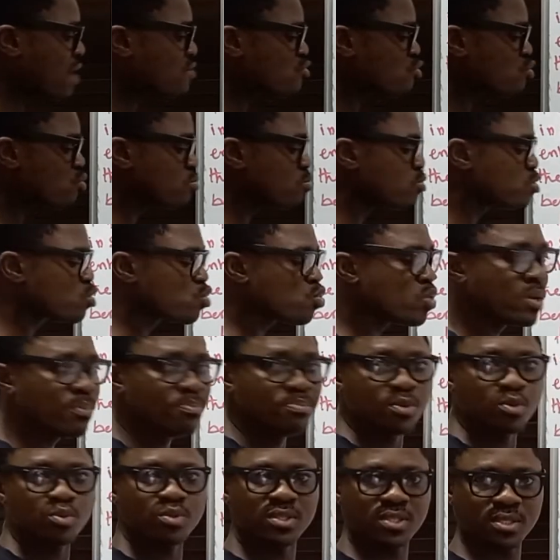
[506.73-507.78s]
room to a
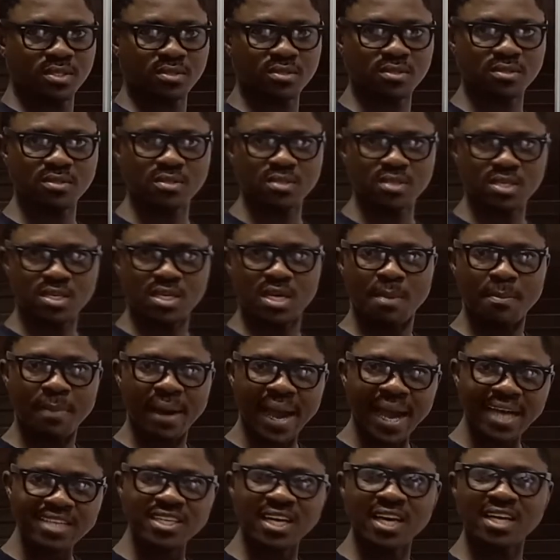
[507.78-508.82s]
building. By
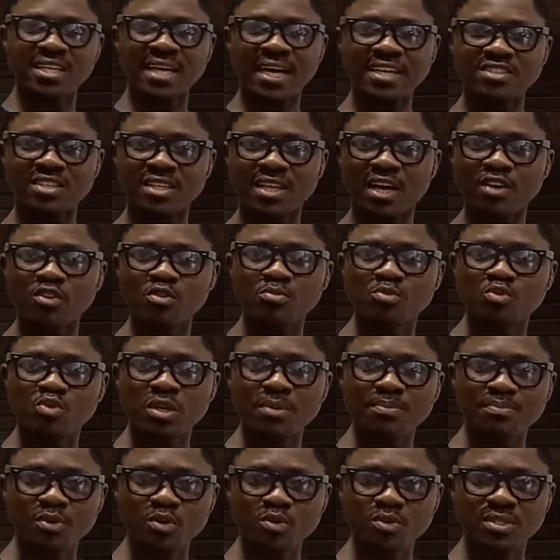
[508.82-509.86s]
adding additional room to a
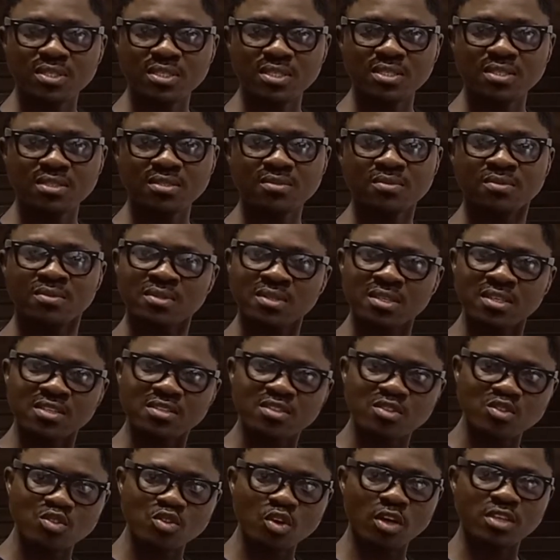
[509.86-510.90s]
building,
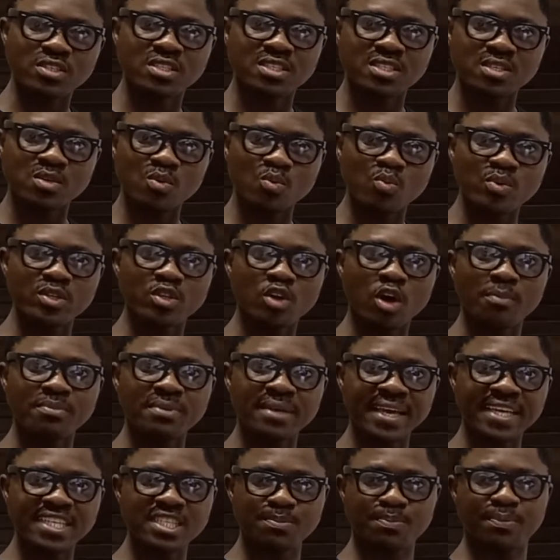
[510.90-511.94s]
such will not be
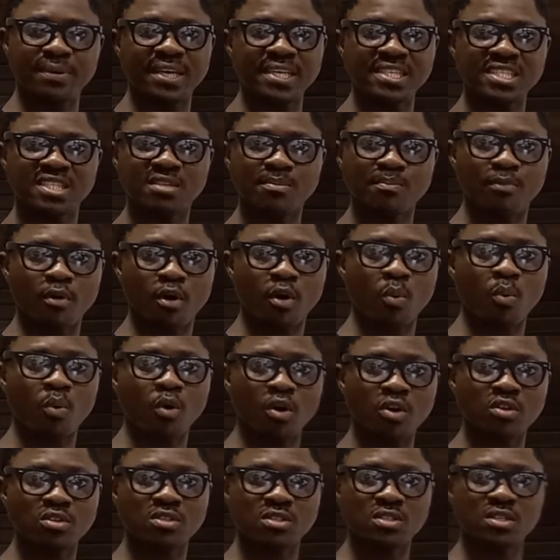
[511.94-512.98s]
expensed, but
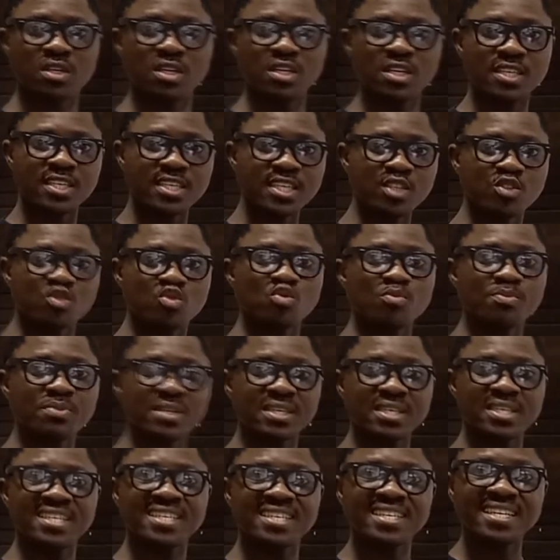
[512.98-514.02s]
what? It will
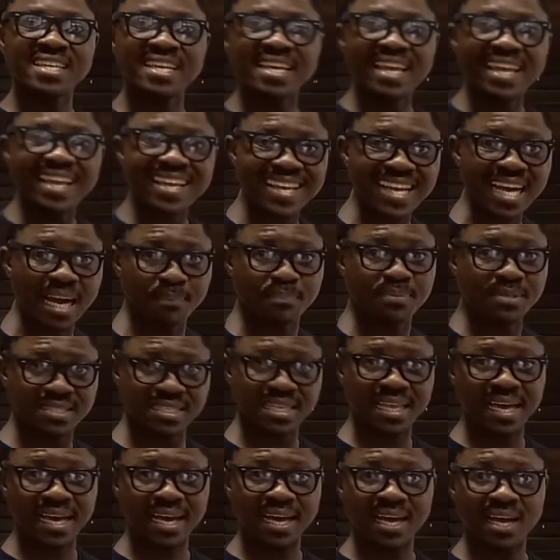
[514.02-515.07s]
be
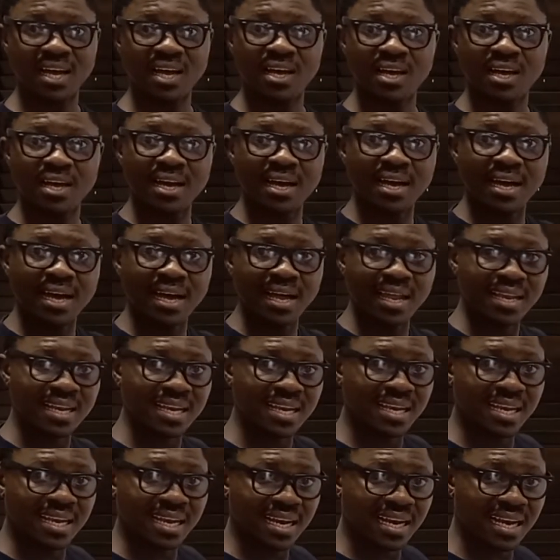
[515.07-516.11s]

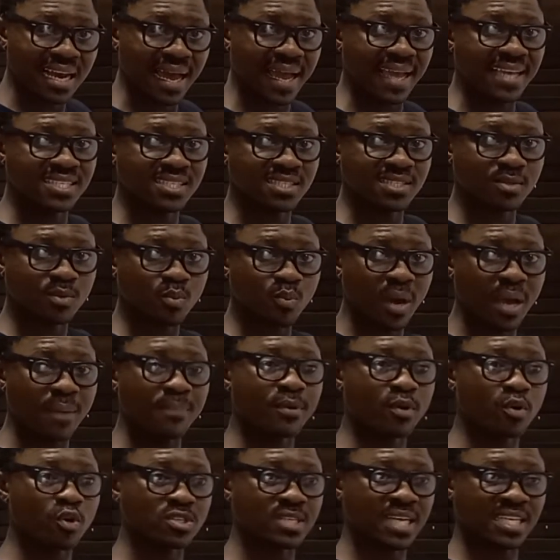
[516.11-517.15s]
capitalized. Why?
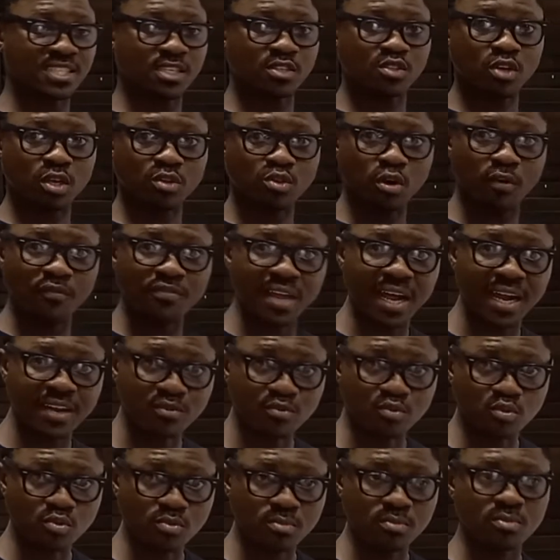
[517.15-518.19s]
Because as a result of that
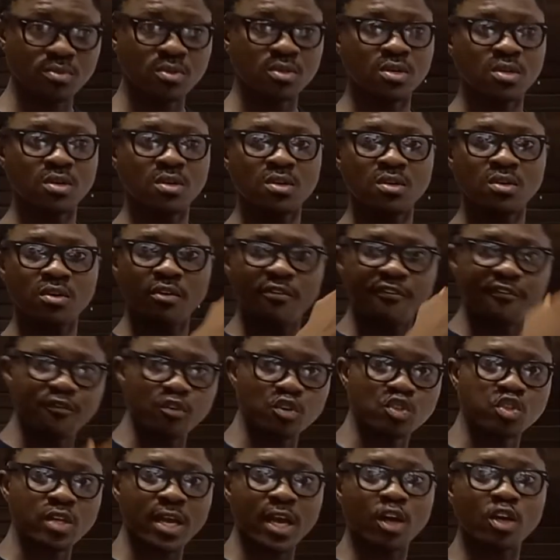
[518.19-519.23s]
room,
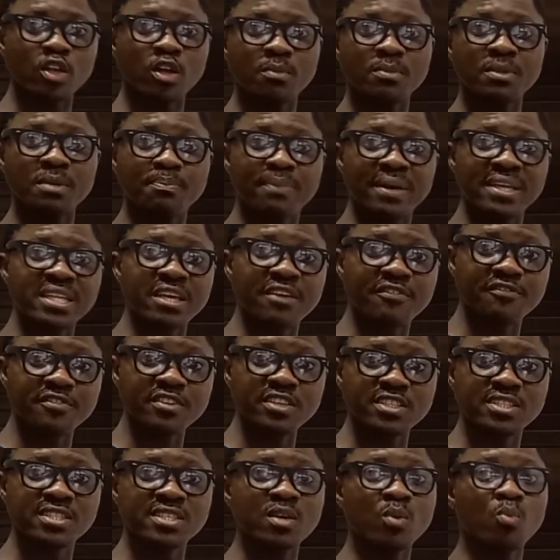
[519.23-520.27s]
future economic
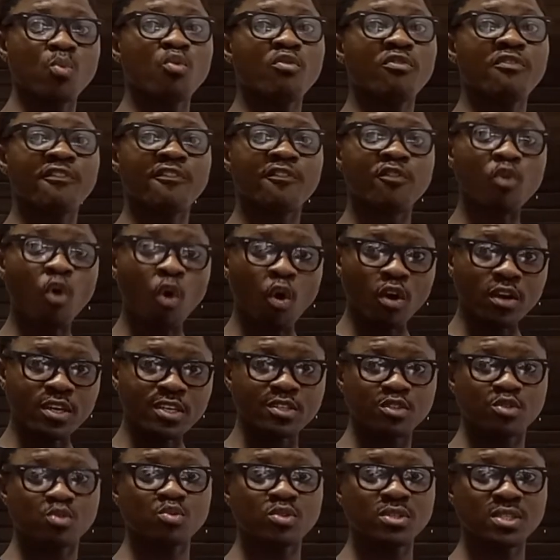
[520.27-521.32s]
benefits will flow
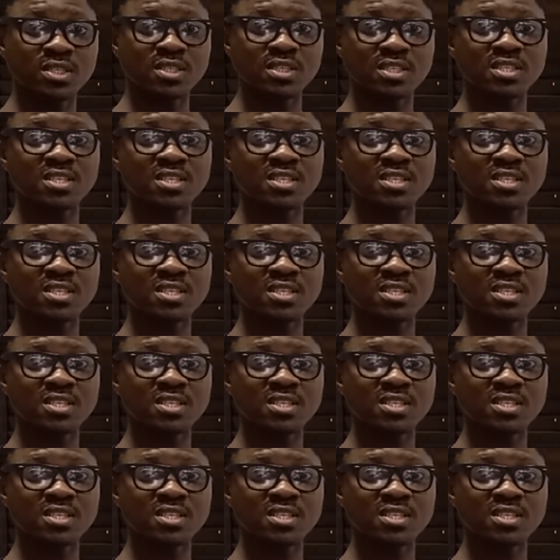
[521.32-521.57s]
into the